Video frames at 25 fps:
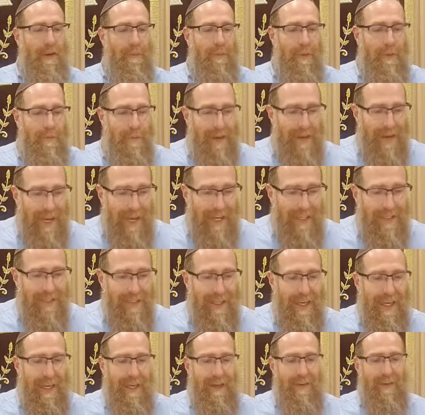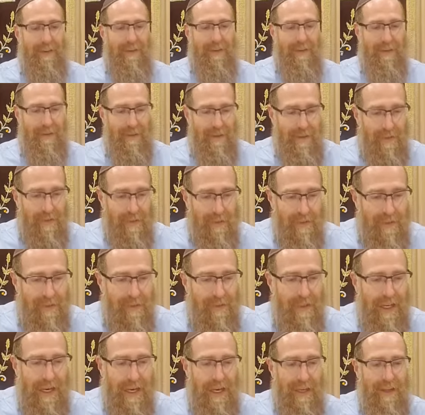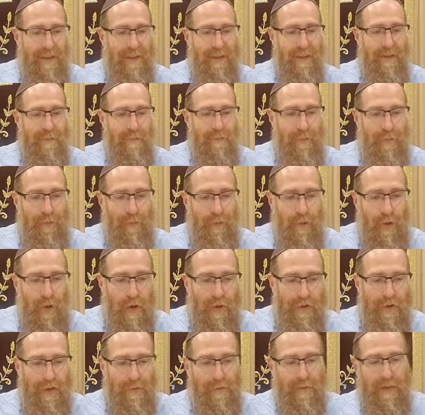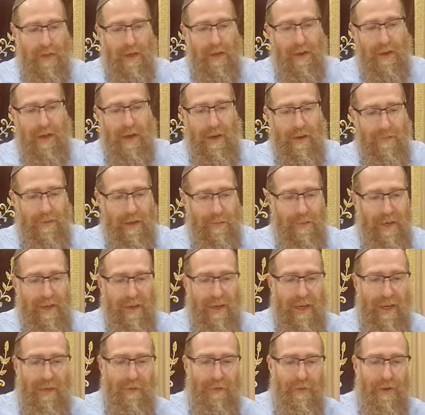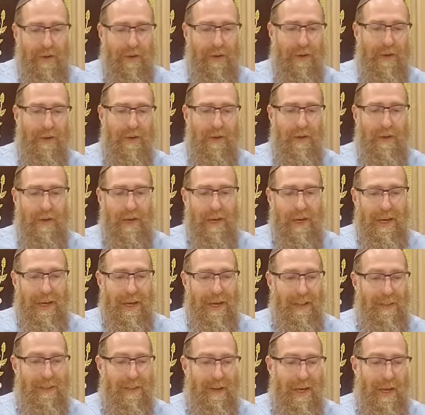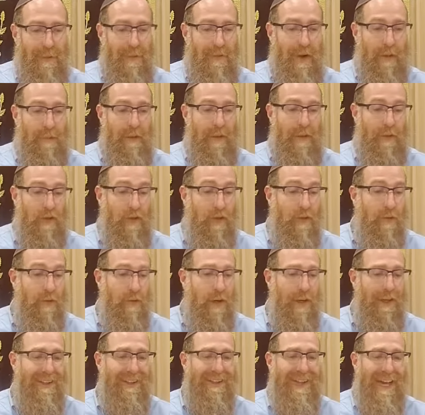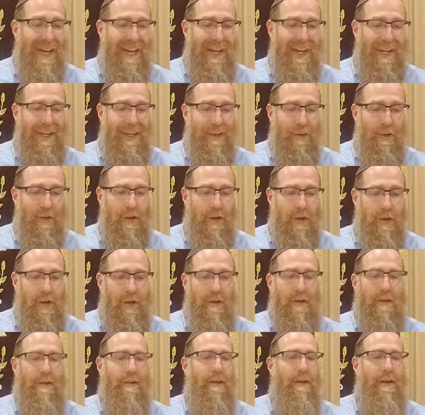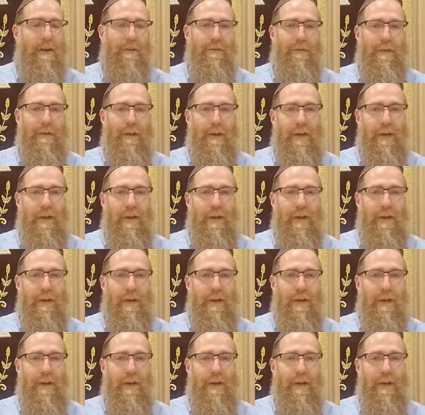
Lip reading: Ben Azai said before Rabbi Akiva, in the name of Rabbi Yeshua, Derech Hiluchei HaYakarev.